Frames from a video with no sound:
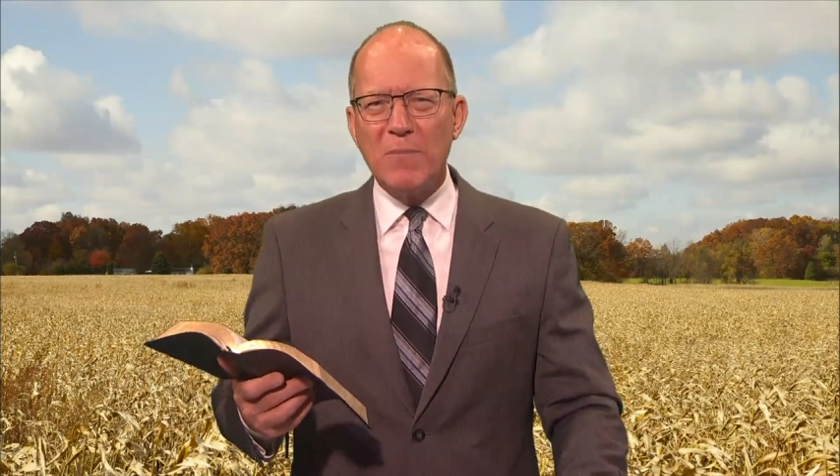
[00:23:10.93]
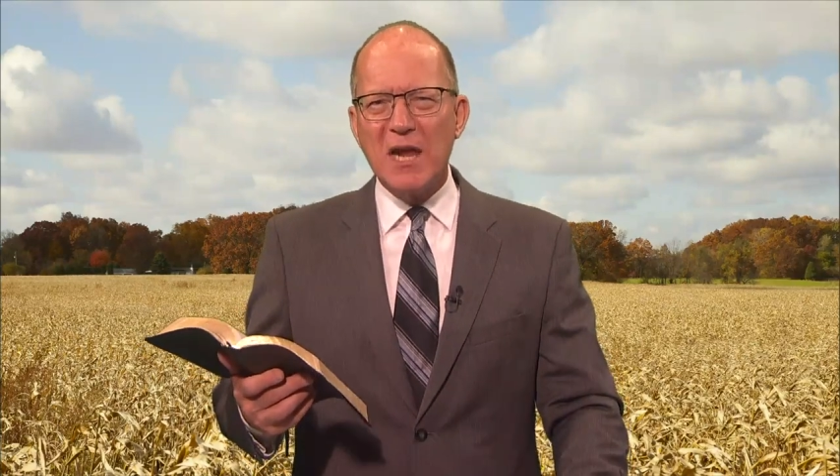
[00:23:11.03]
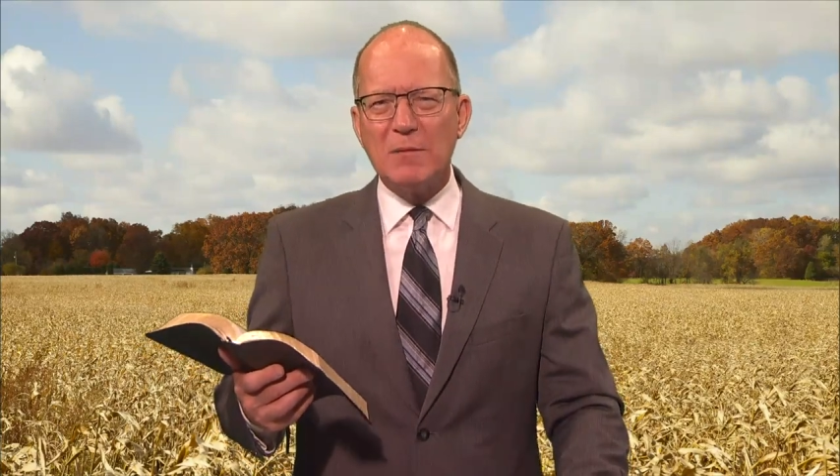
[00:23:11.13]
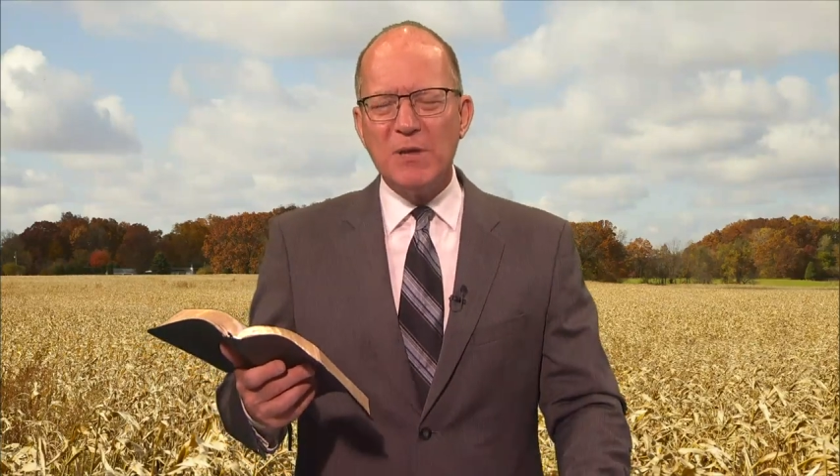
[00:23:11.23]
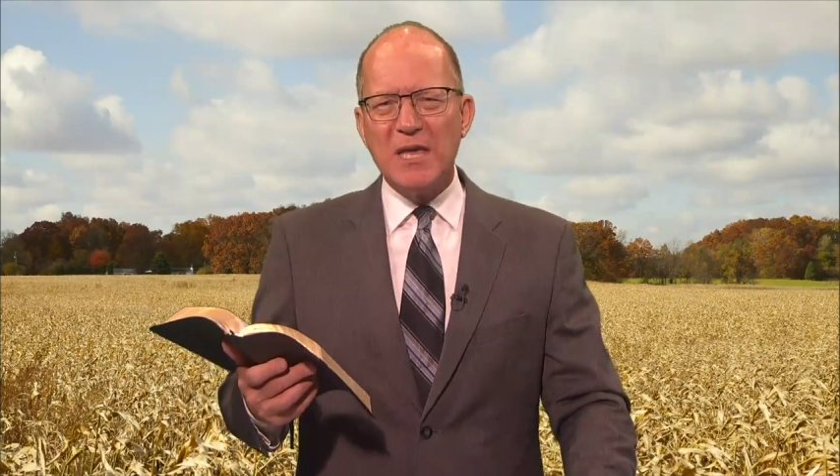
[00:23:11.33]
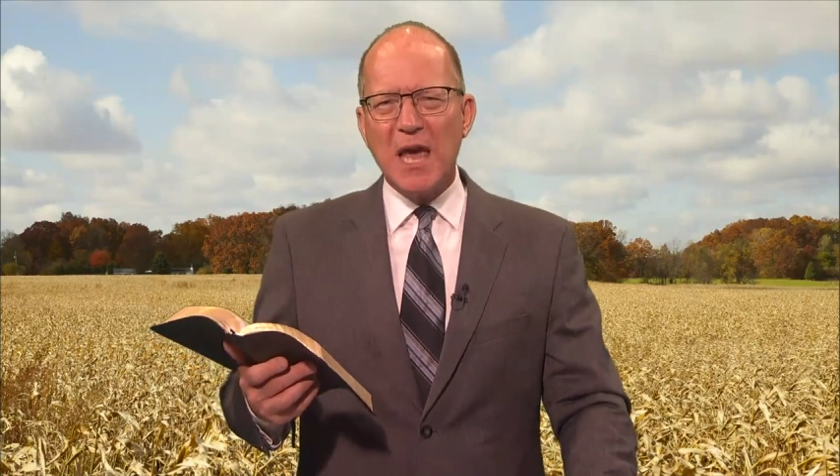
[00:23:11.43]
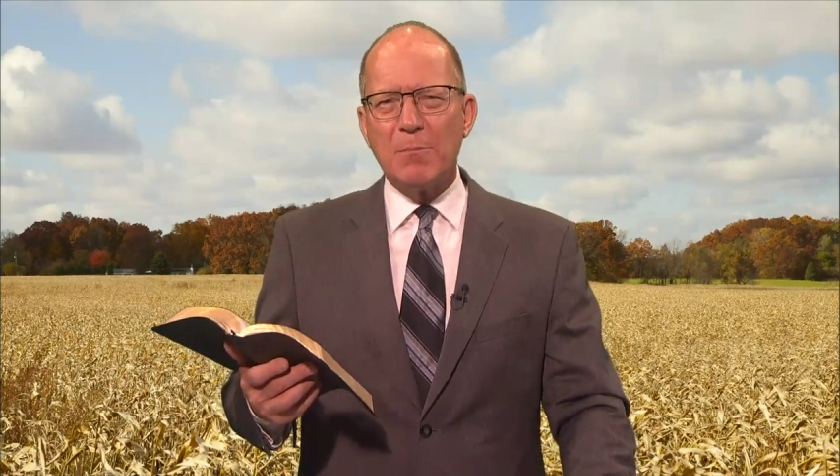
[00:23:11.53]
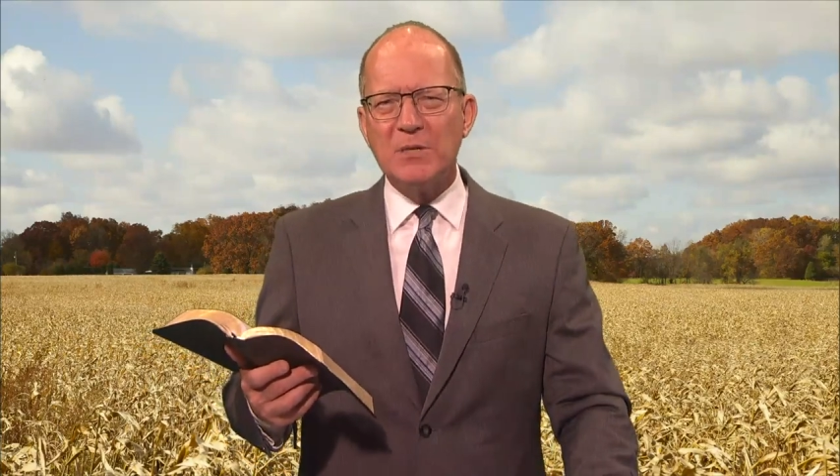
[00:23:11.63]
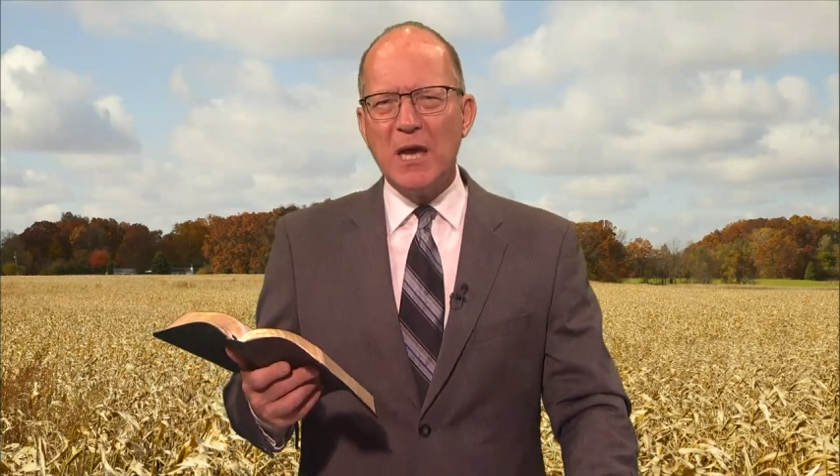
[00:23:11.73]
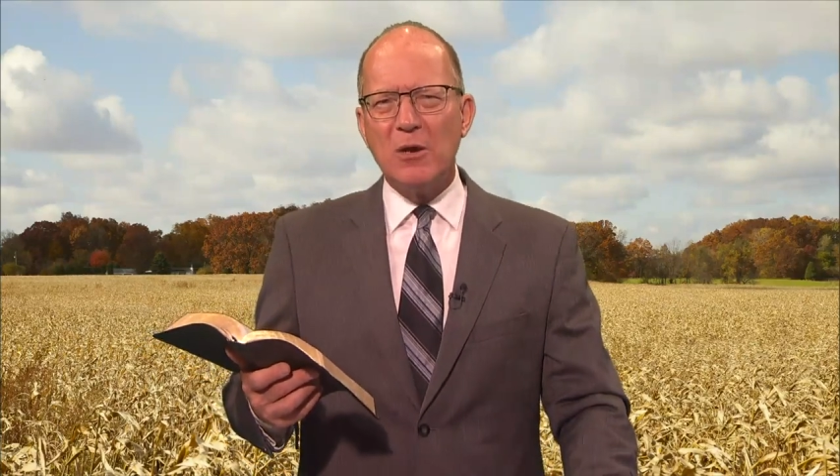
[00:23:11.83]
might be
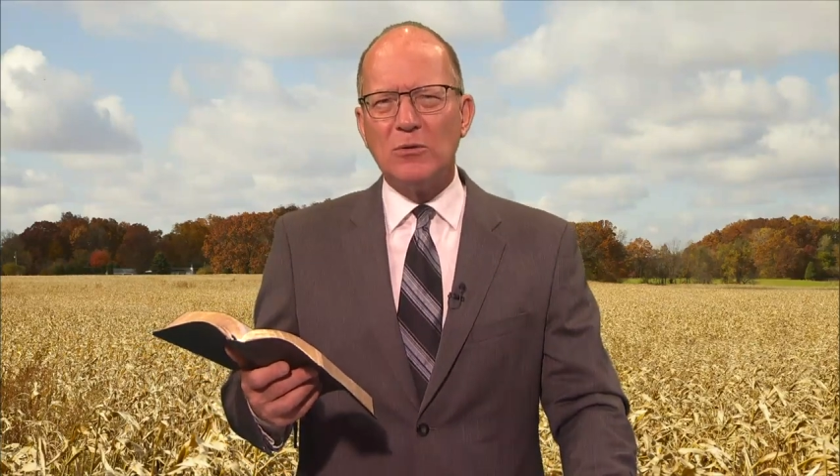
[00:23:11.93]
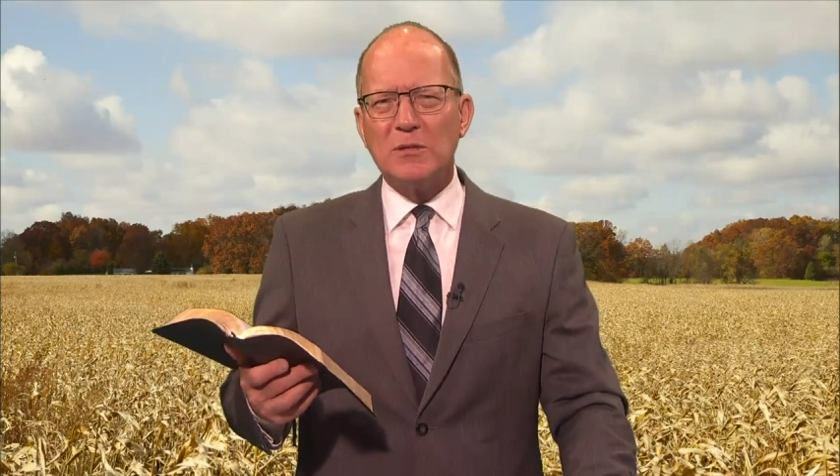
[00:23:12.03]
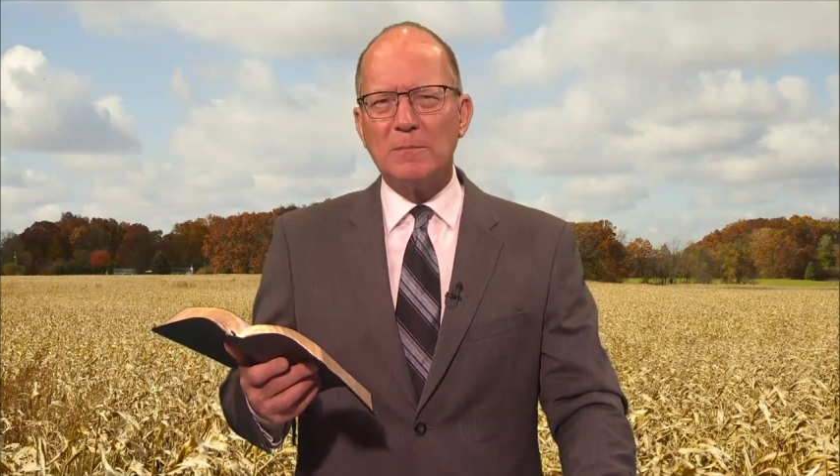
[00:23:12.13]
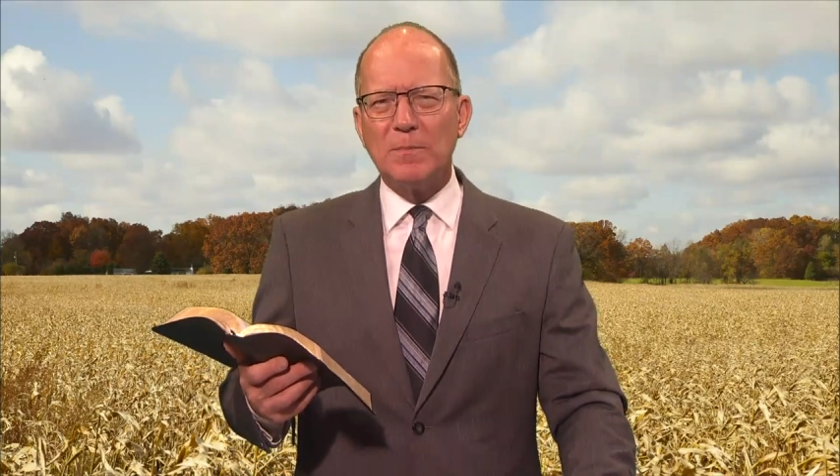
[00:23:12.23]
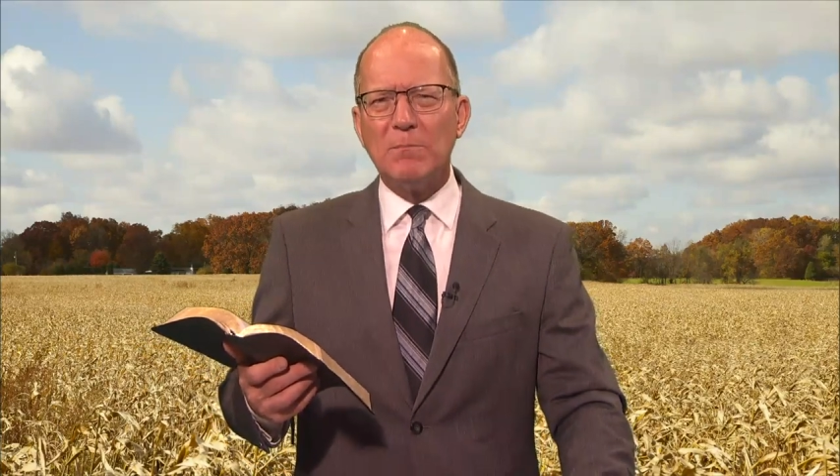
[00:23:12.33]
kept out.